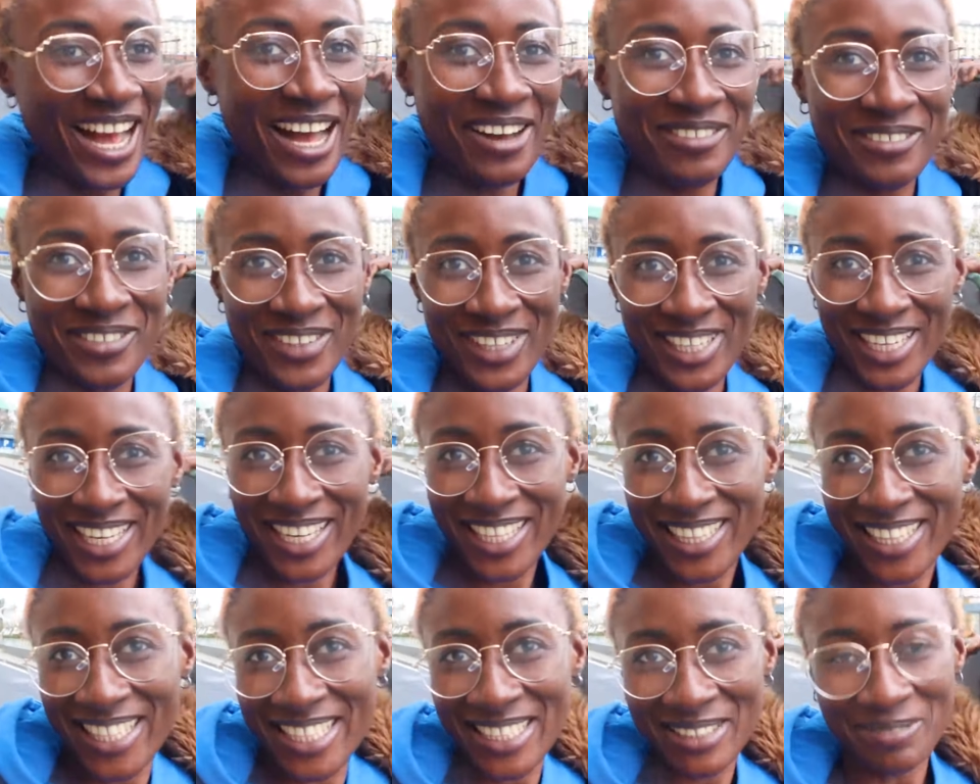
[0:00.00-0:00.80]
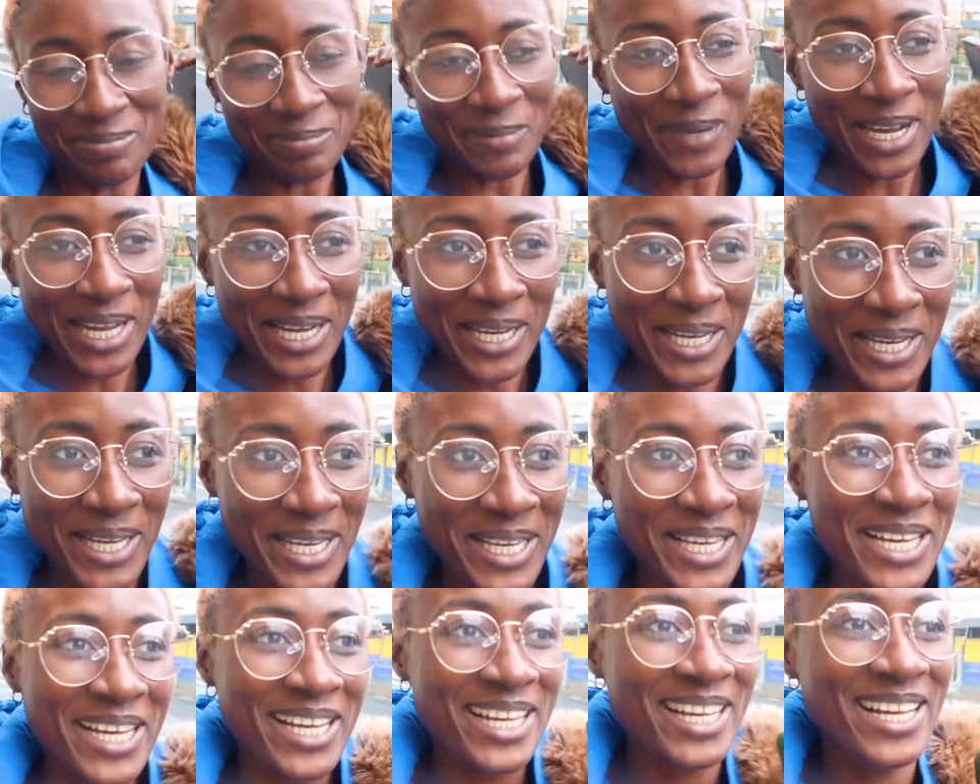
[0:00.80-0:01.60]
I've collected
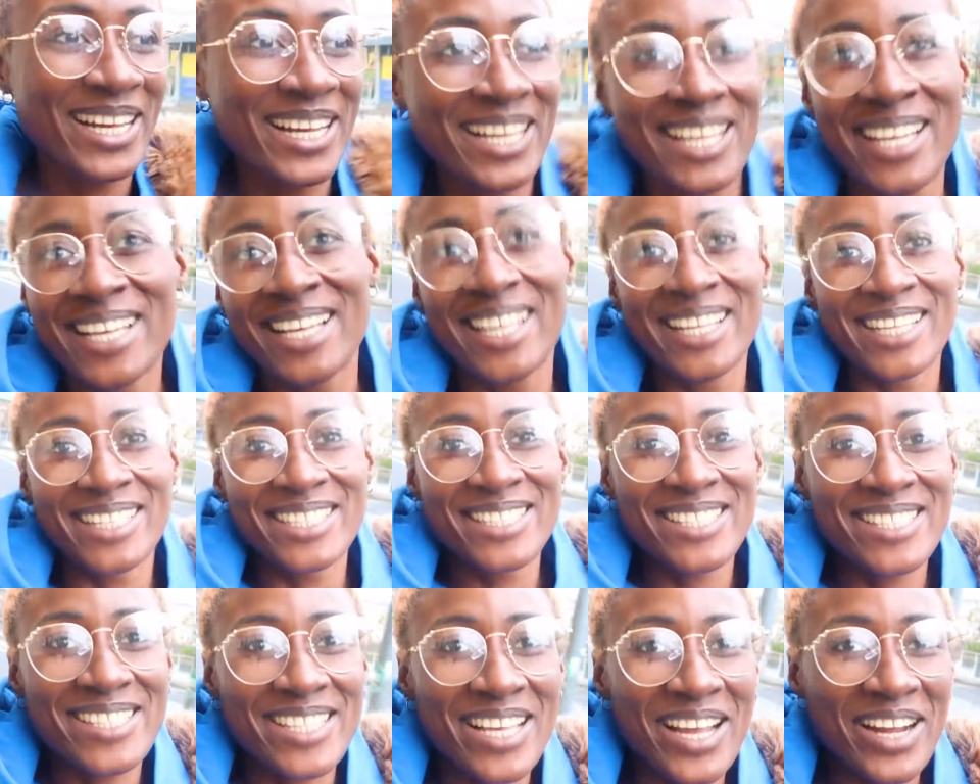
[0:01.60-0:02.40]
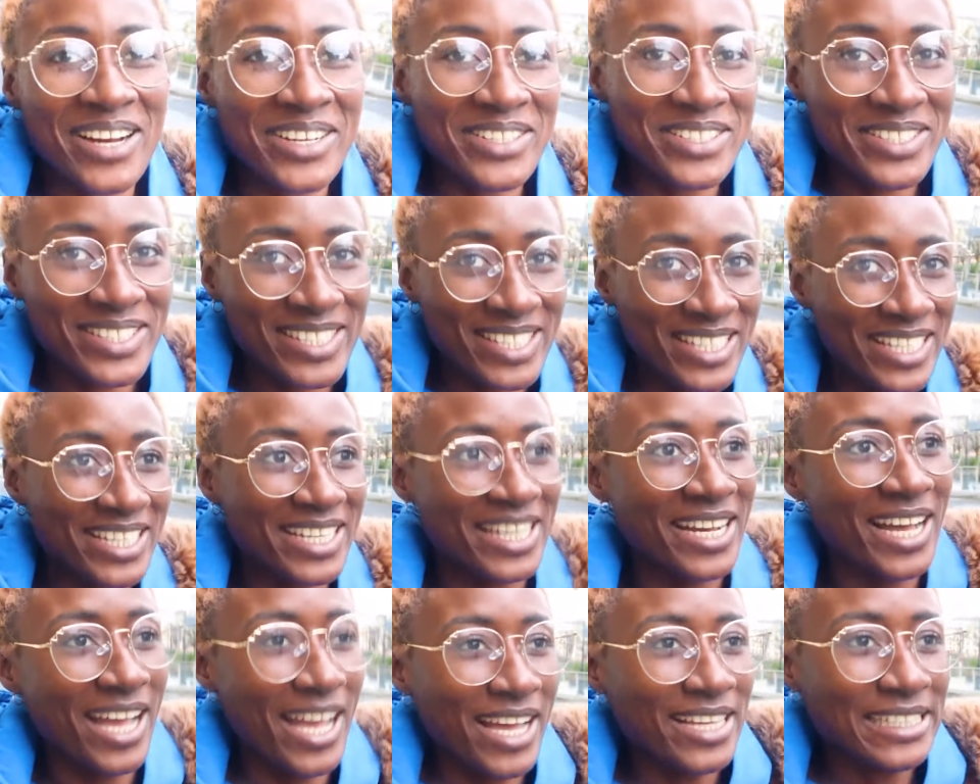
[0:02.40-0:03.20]
my TRC
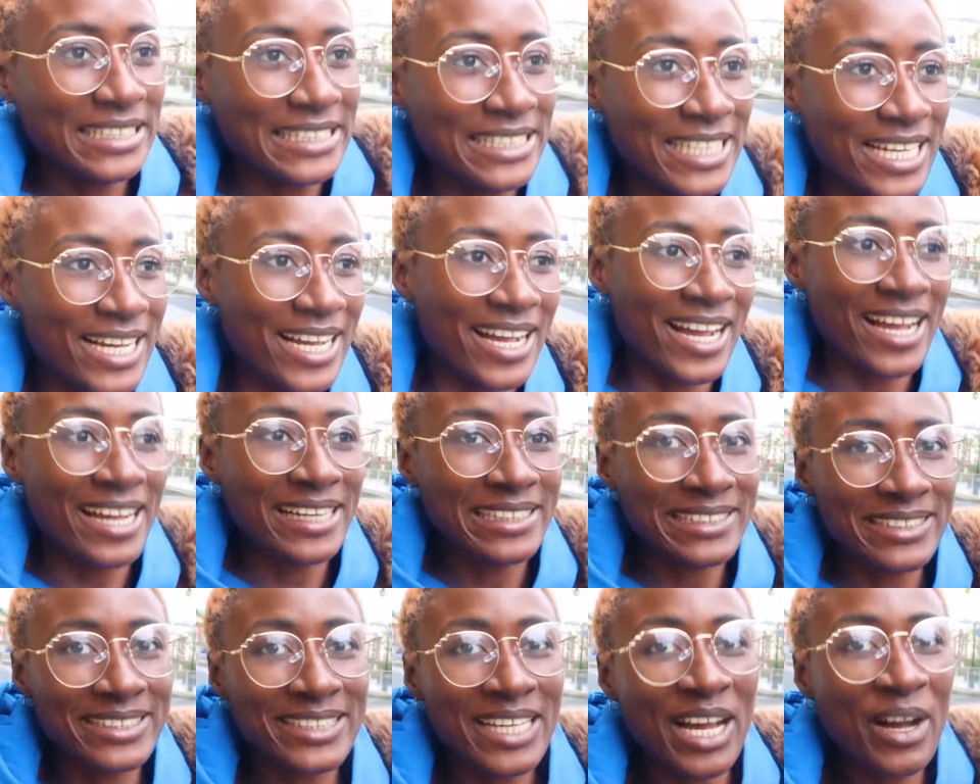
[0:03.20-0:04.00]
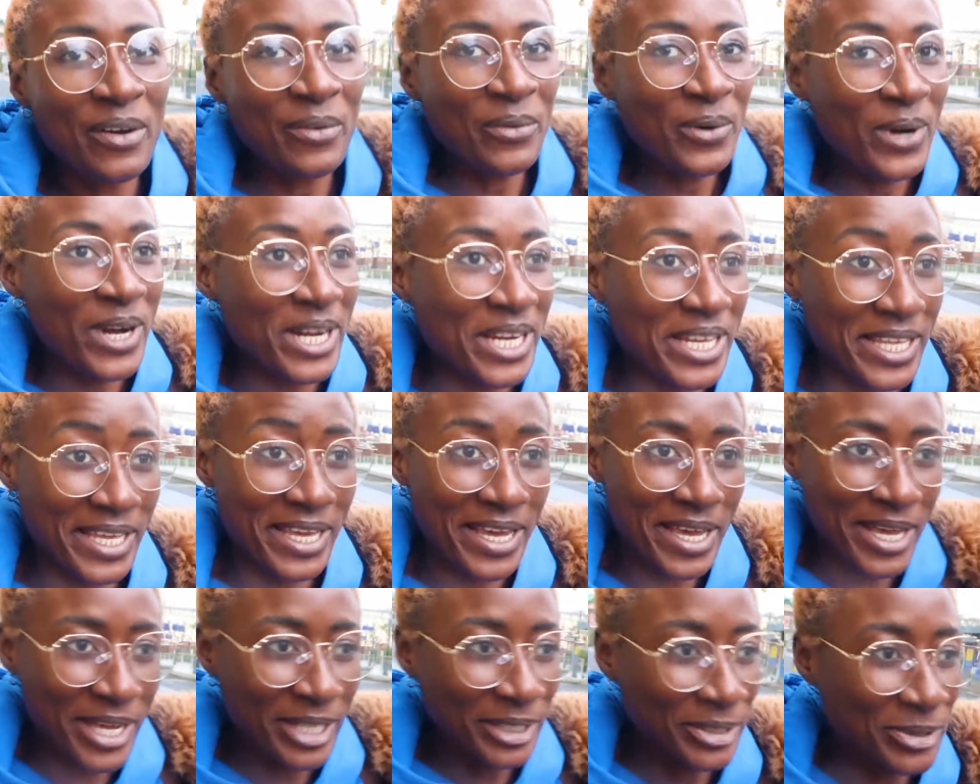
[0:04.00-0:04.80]
card, another one
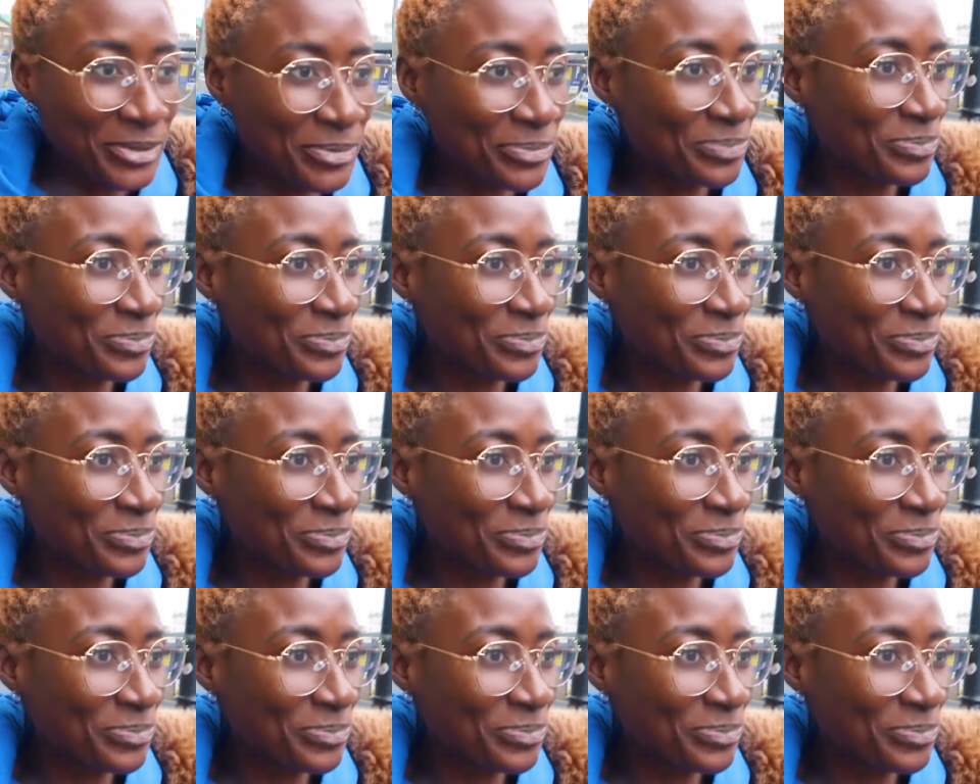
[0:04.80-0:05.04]
year.